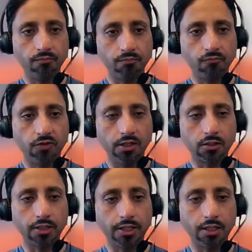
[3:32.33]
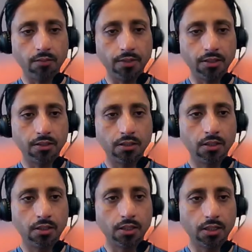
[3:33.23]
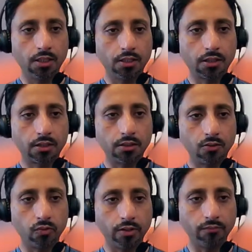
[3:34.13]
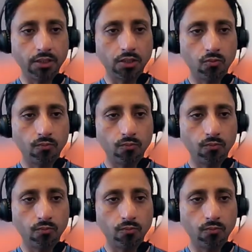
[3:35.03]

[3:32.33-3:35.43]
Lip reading: first element is the revenue.